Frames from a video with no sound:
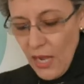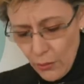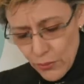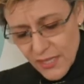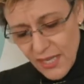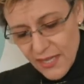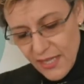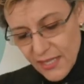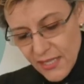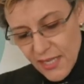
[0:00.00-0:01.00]
I would say
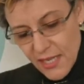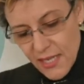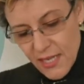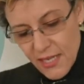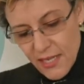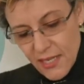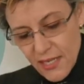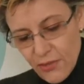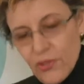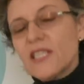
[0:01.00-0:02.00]
that
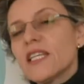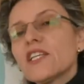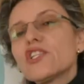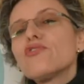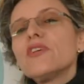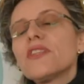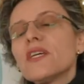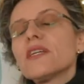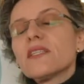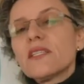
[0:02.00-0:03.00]
it really takes three
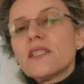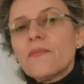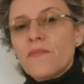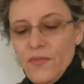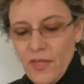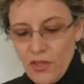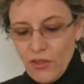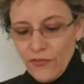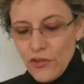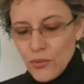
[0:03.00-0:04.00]
things.
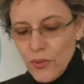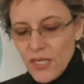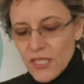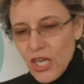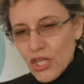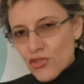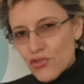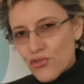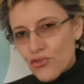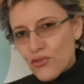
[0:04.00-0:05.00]
The first one is a
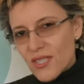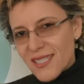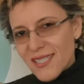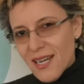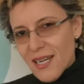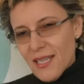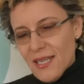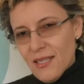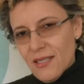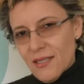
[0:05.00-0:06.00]
true
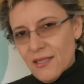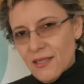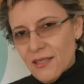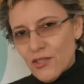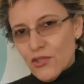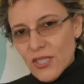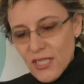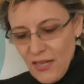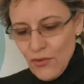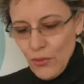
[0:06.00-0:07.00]
desire to
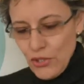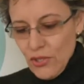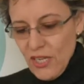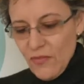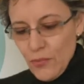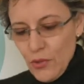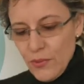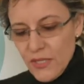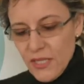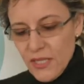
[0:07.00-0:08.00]
discover what your life
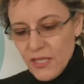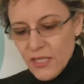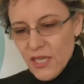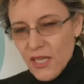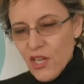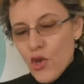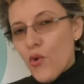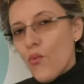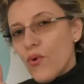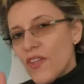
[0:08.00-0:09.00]
purpose is
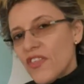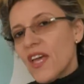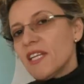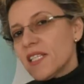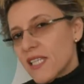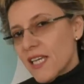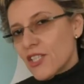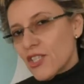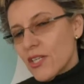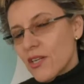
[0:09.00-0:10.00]
with an
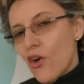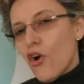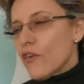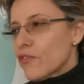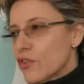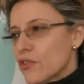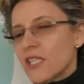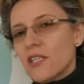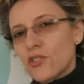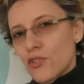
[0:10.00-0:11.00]
intention of
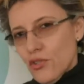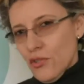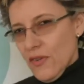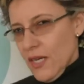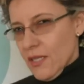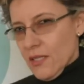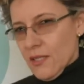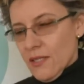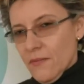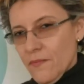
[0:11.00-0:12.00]
using it to serve others.